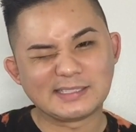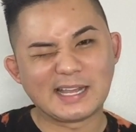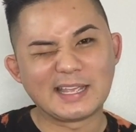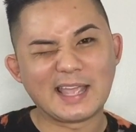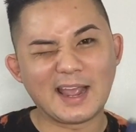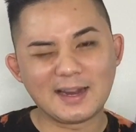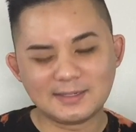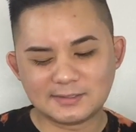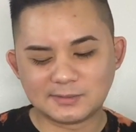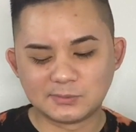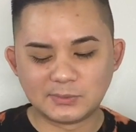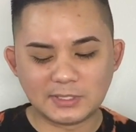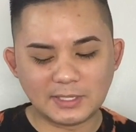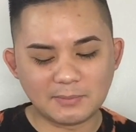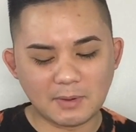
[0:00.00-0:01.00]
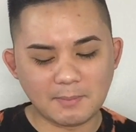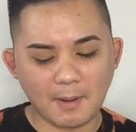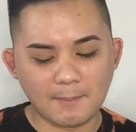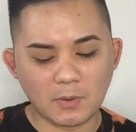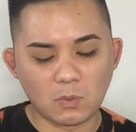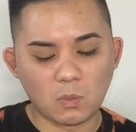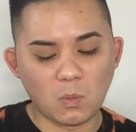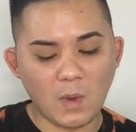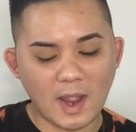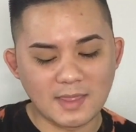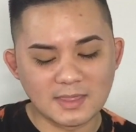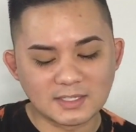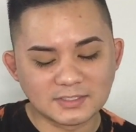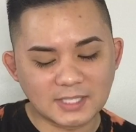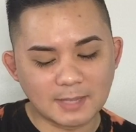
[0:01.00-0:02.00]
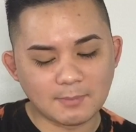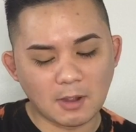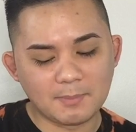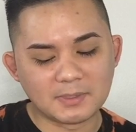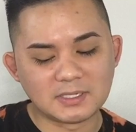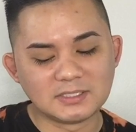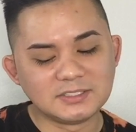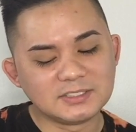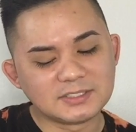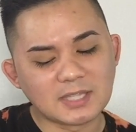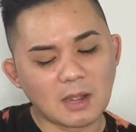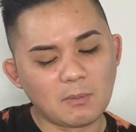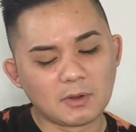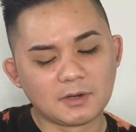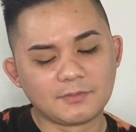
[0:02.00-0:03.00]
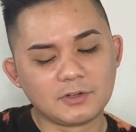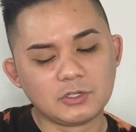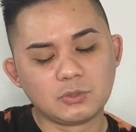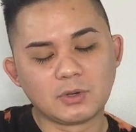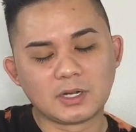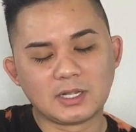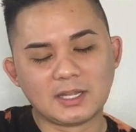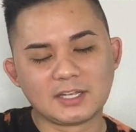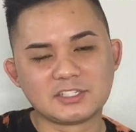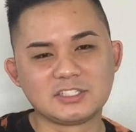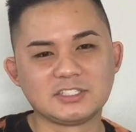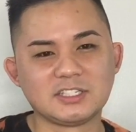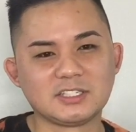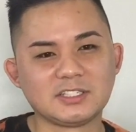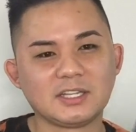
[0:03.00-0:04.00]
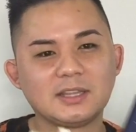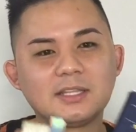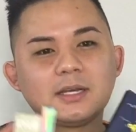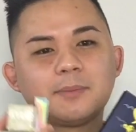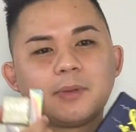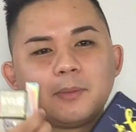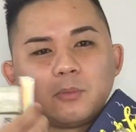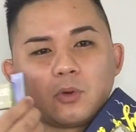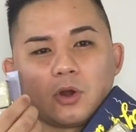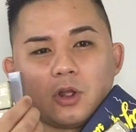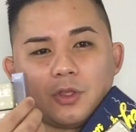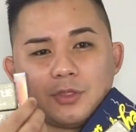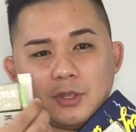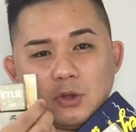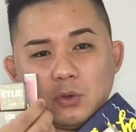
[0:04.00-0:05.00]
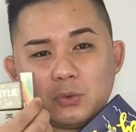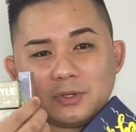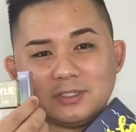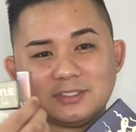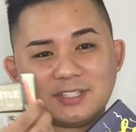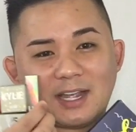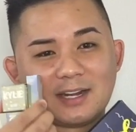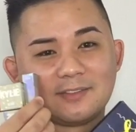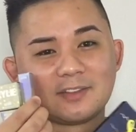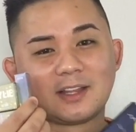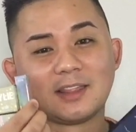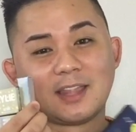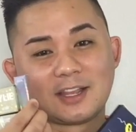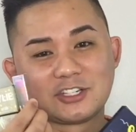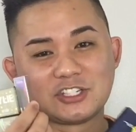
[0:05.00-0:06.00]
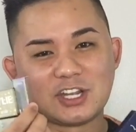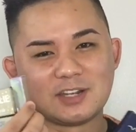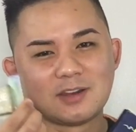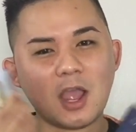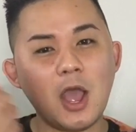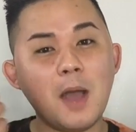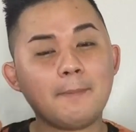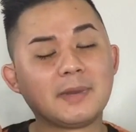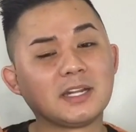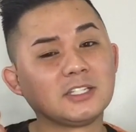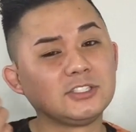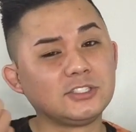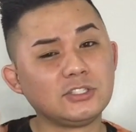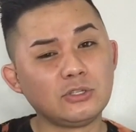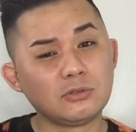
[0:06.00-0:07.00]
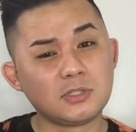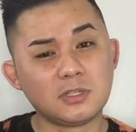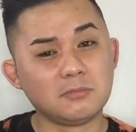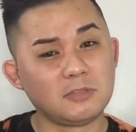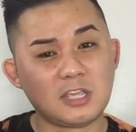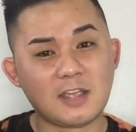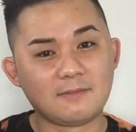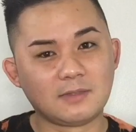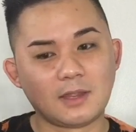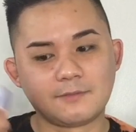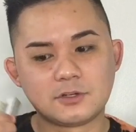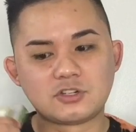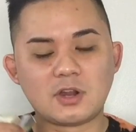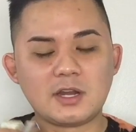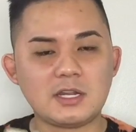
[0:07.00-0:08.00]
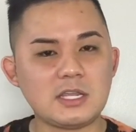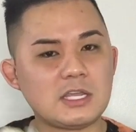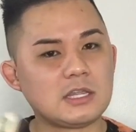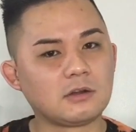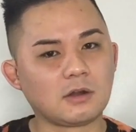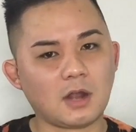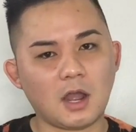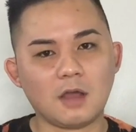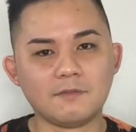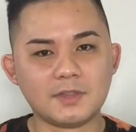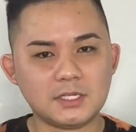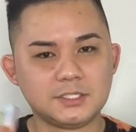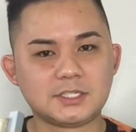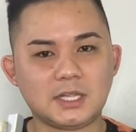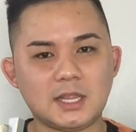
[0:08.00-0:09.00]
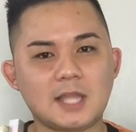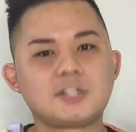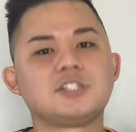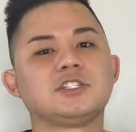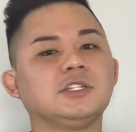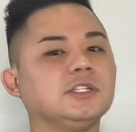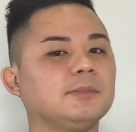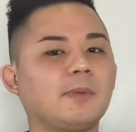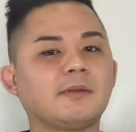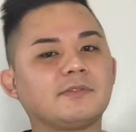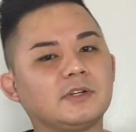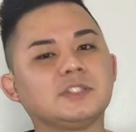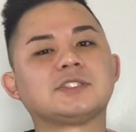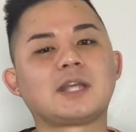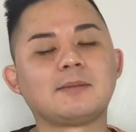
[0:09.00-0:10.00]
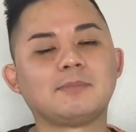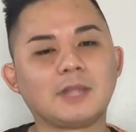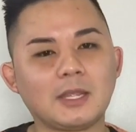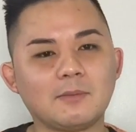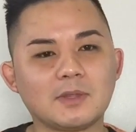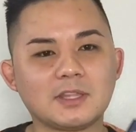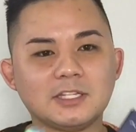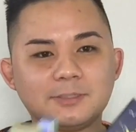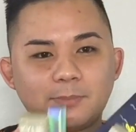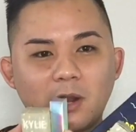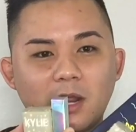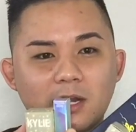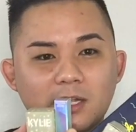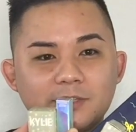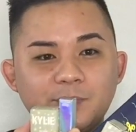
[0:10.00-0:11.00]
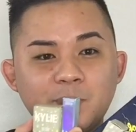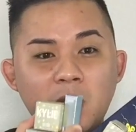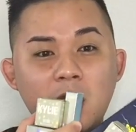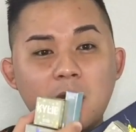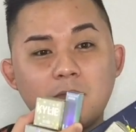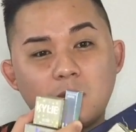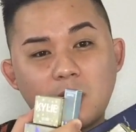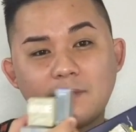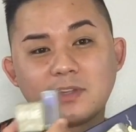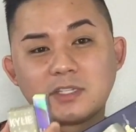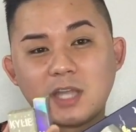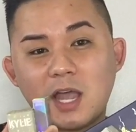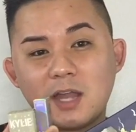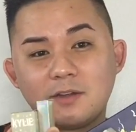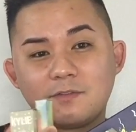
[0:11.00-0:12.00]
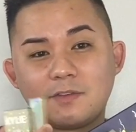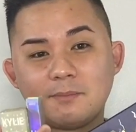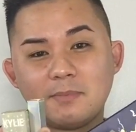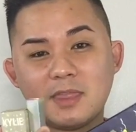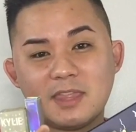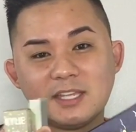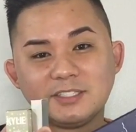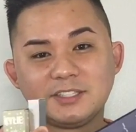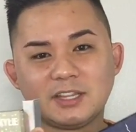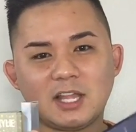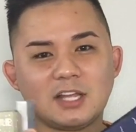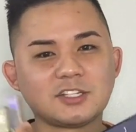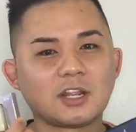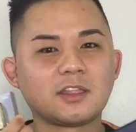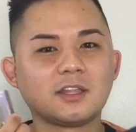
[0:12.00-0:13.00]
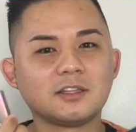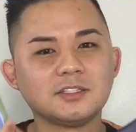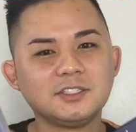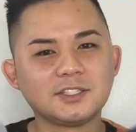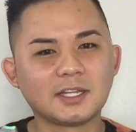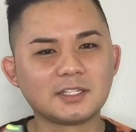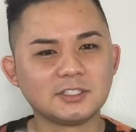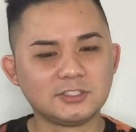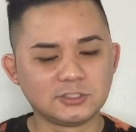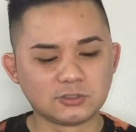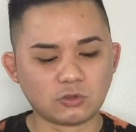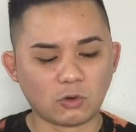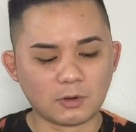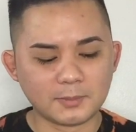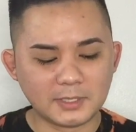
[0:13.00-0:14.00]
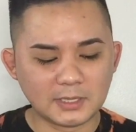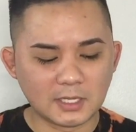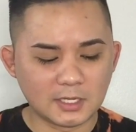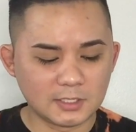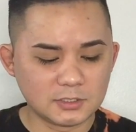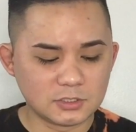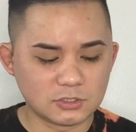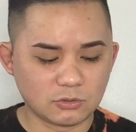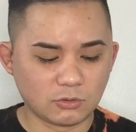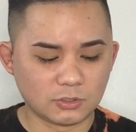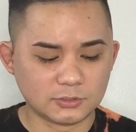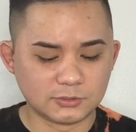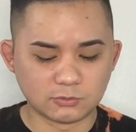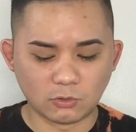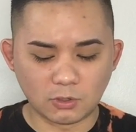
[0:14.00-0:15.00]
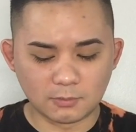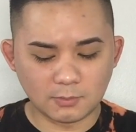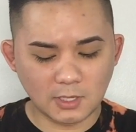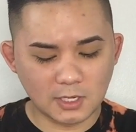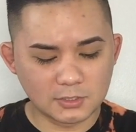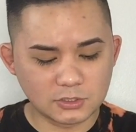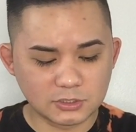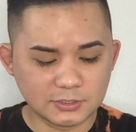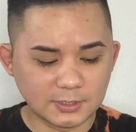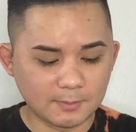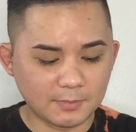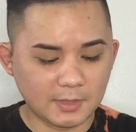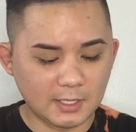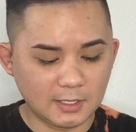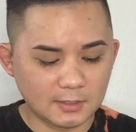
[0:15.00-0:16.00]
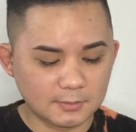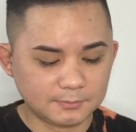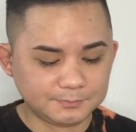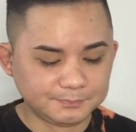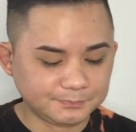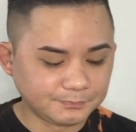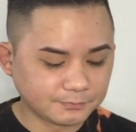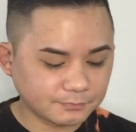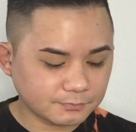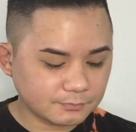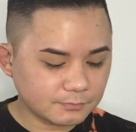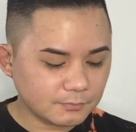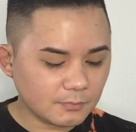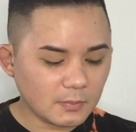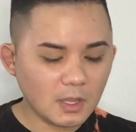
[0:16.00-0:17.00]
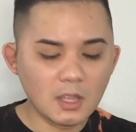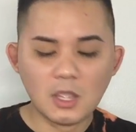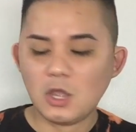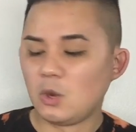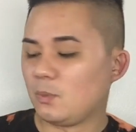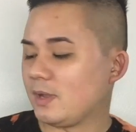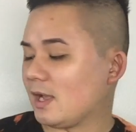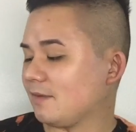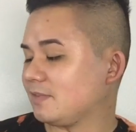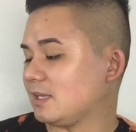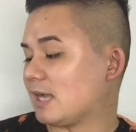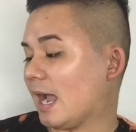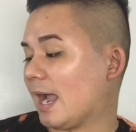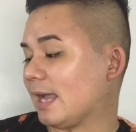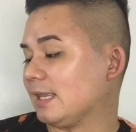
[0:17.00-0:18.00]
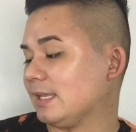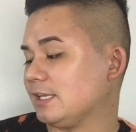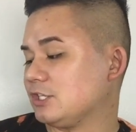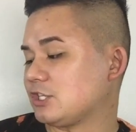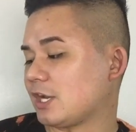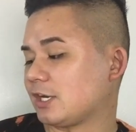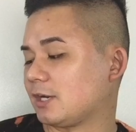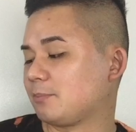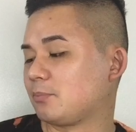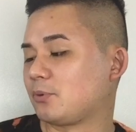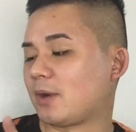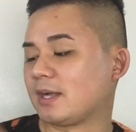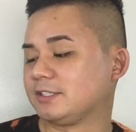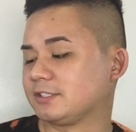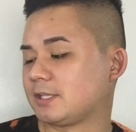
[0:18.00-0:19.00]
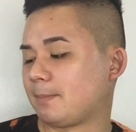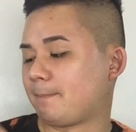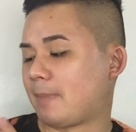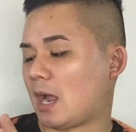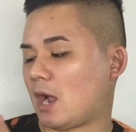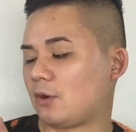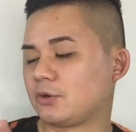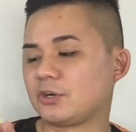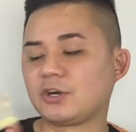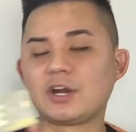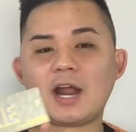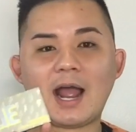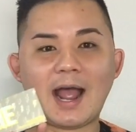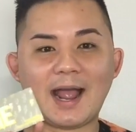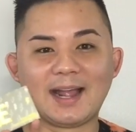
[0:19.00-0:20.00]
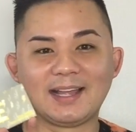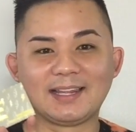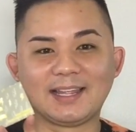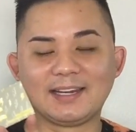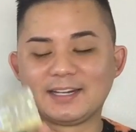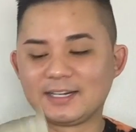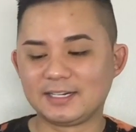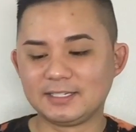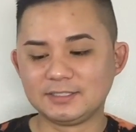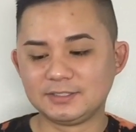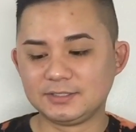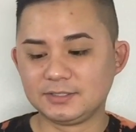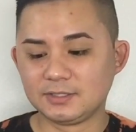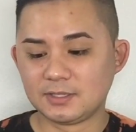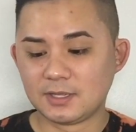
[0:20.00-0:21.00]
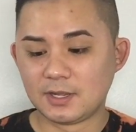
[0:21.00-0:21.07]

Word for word: I can't really remember when this came out, but this is not one of her newer collections. It's a little bit more on the older side of the collection, but it's new to me. I've never tried either of these collections. This is my first time playing with these products. But we have a ton from this launch. I think this is like the Stormy launch or Storm launch or something. We have the Kylie Jenner Pressed Powder Highlighters.